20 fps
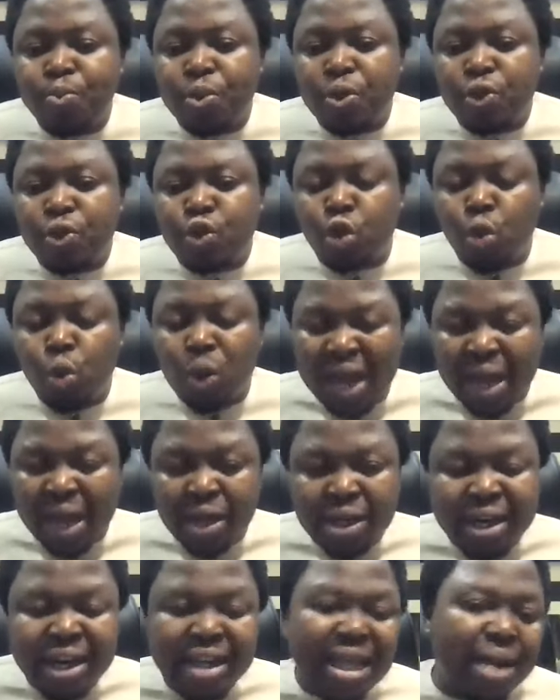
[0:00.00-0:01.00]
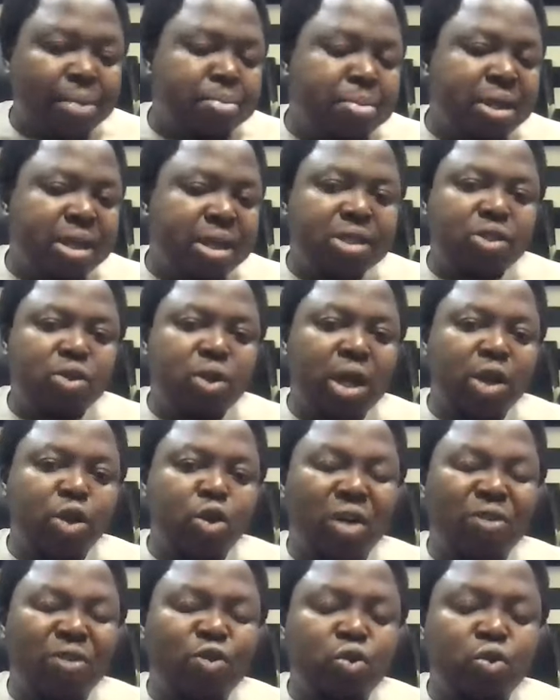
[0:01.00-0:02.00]
So we can create that mix so that you
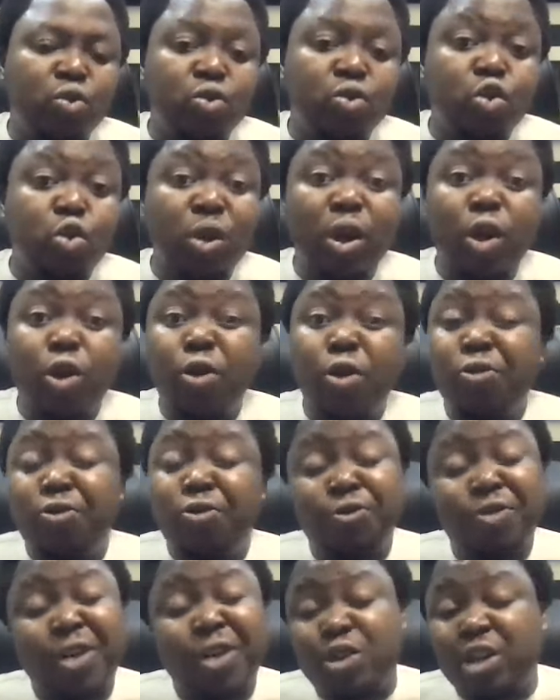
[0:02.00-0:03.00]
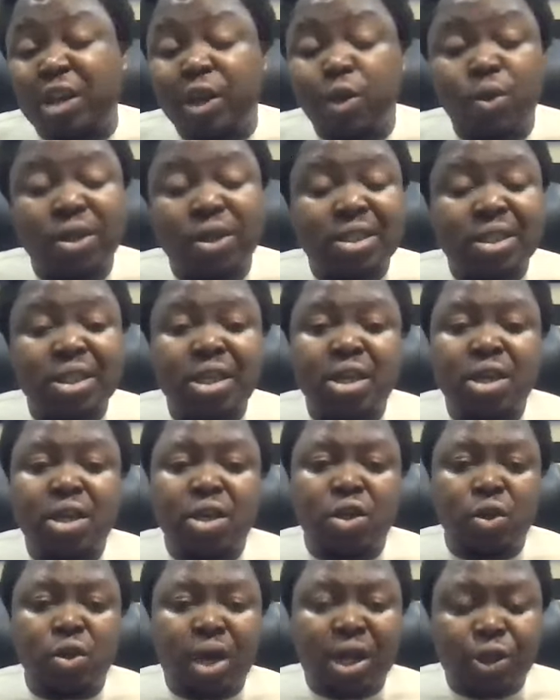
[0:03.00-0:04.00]
don't have to do a lot of voucher requests.
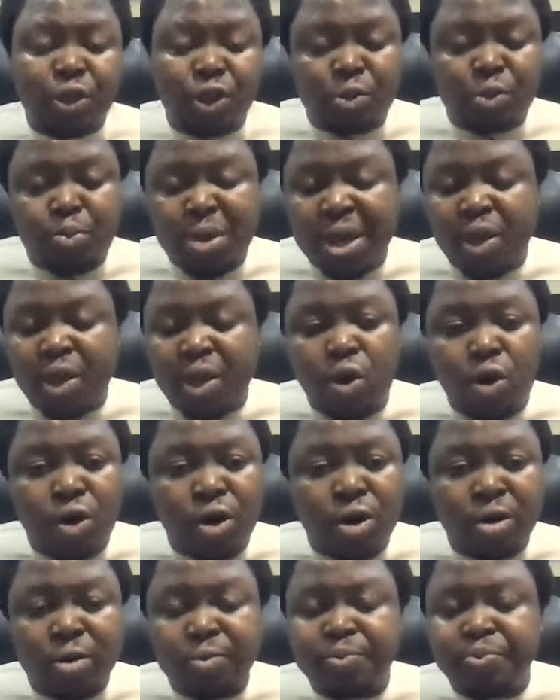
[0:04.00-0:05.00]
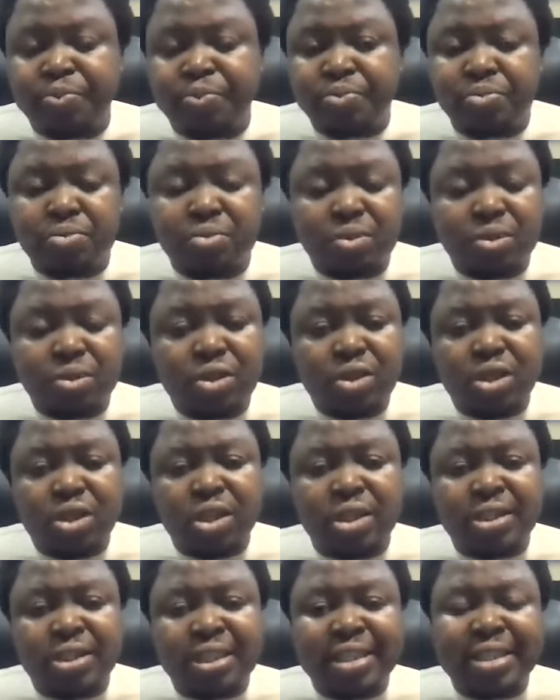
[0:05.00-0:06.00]
You can just pay your
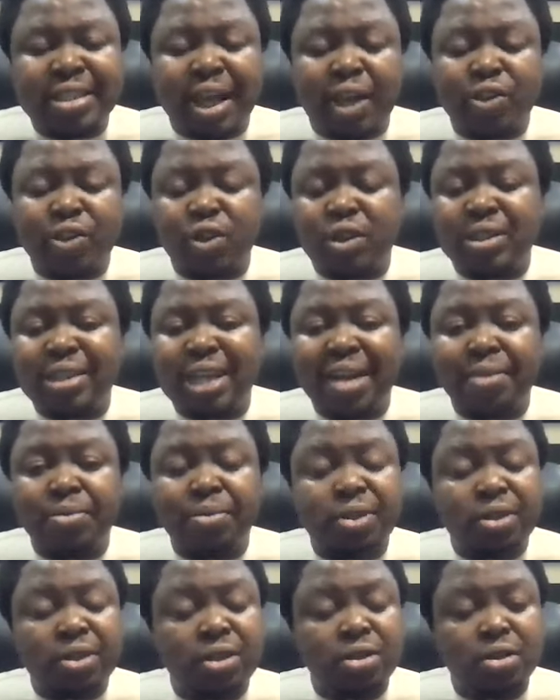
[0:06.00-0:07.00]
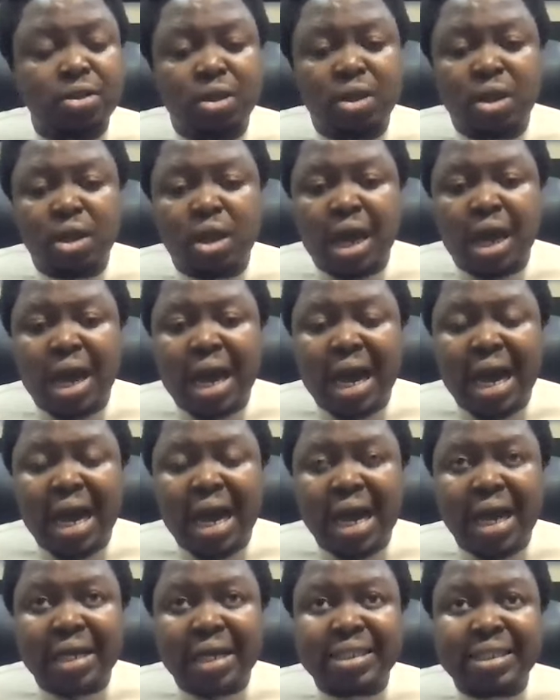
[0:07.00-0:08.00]
6,000 times
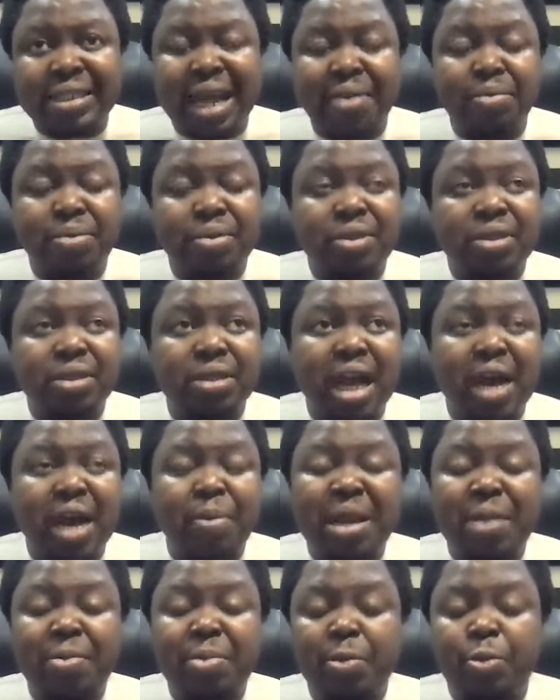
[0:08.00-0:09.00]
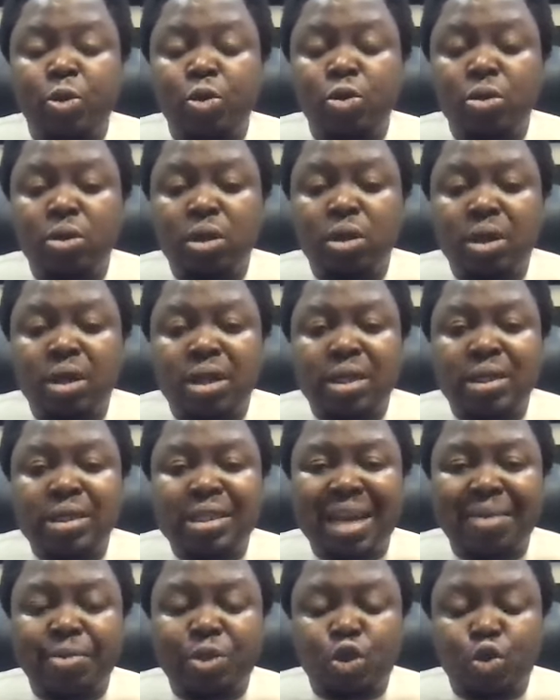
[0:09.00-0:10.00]
how many people?
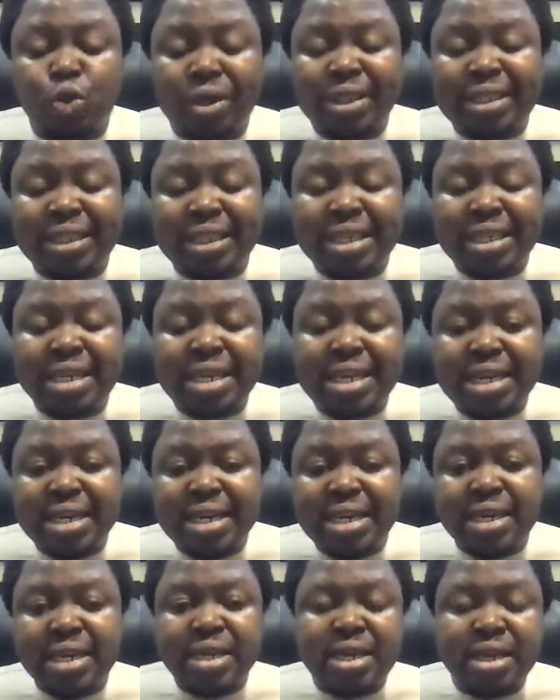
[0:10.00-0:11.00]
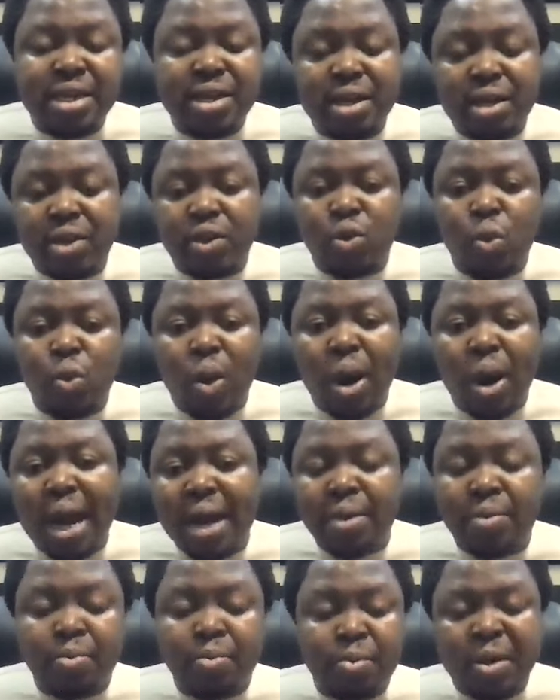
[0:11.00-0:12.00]
Times
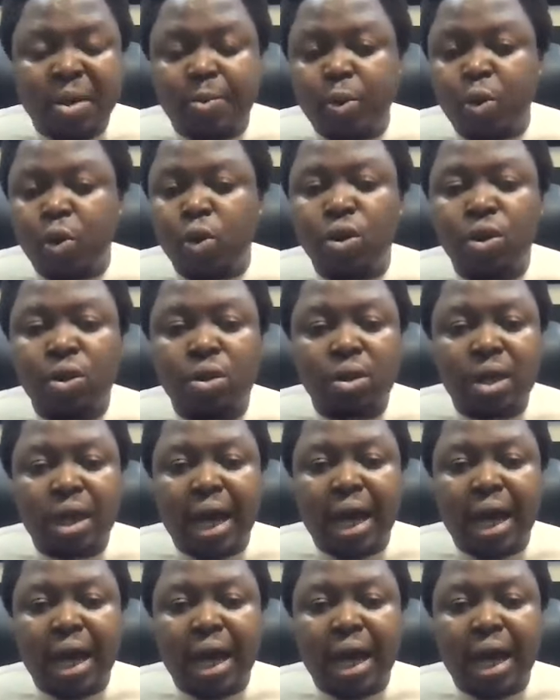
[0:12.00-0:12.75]
21 people.